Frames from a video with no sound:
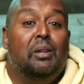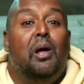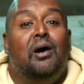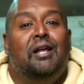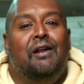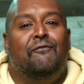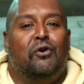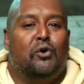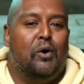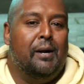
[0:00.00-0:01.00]
If you can lock it in
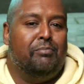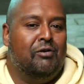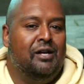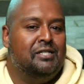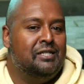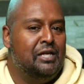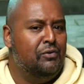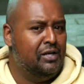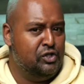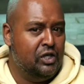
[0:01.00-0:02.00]
for a great price that
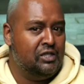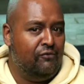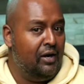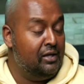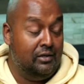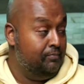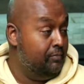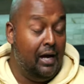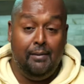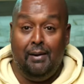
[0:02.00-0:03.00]
you can justify, then
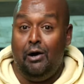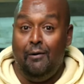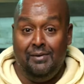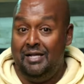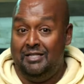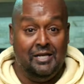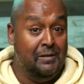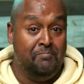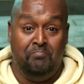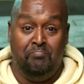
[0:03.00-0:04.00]
hey, by all means.
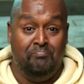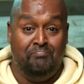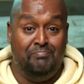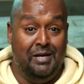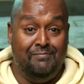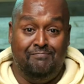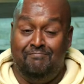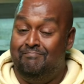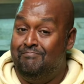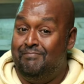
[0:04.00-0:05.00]
But
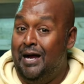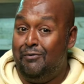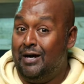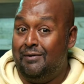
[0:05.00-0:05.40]
my